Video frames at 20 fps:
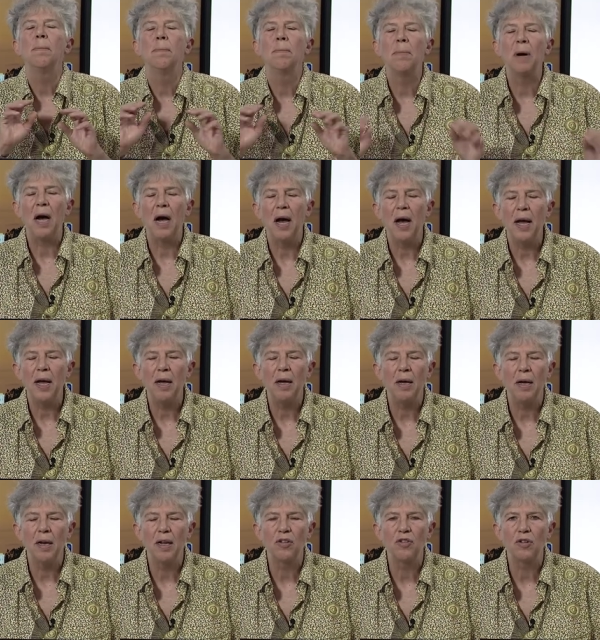buy
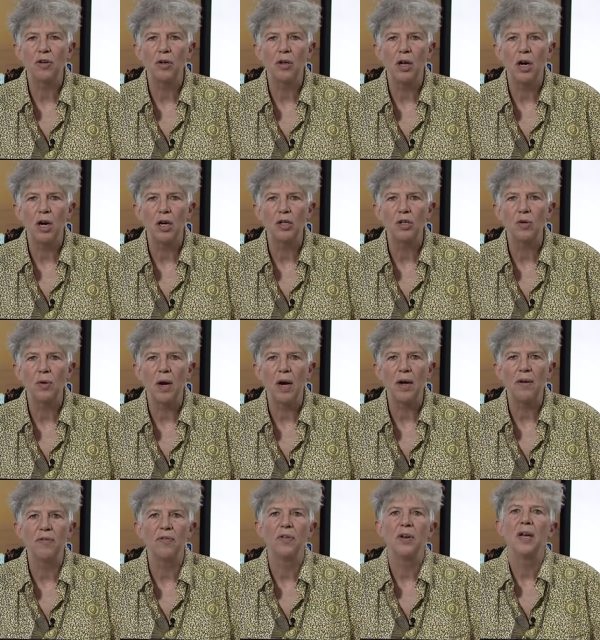an external hard
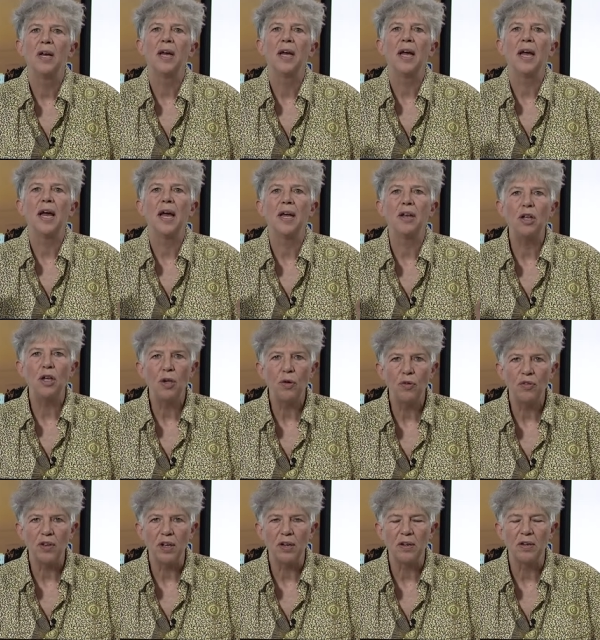drive and
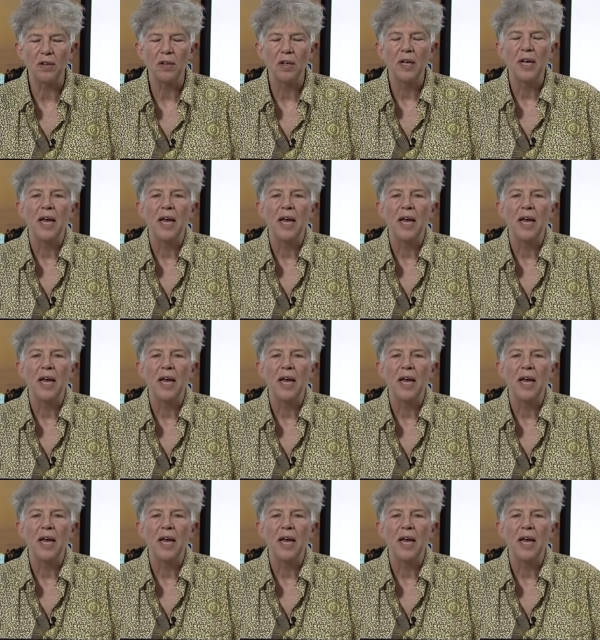use it.